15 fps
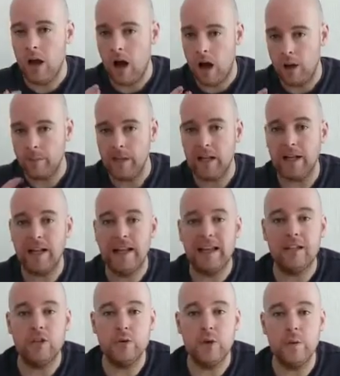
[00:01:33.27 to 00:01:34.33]
I'm going to
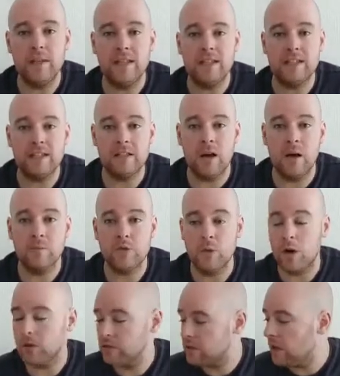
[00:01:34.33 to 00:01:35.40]
let you do it this time.
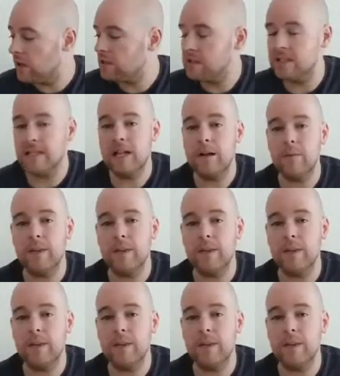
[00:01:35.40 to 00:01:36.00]
So I'll start at 0,